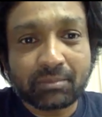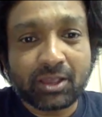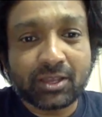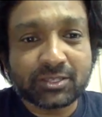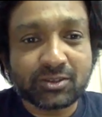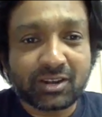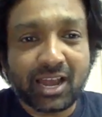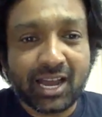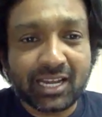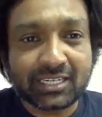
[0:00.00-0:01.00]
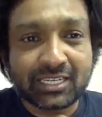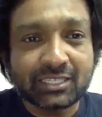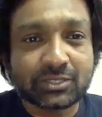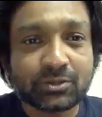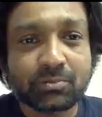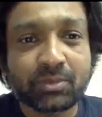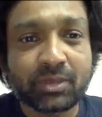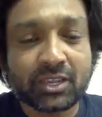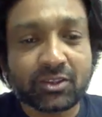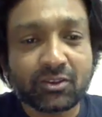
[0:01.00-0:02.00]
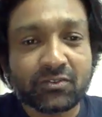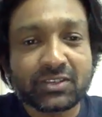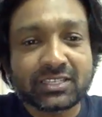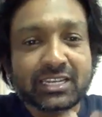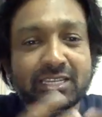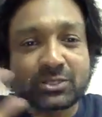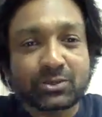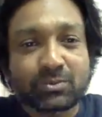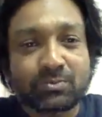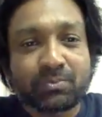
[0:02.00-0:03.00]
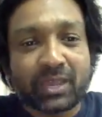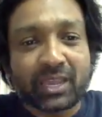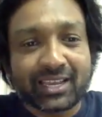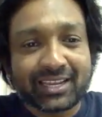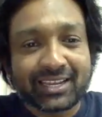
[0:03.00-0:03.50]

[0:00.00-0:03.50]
Because your heart is so big, your vision is so big.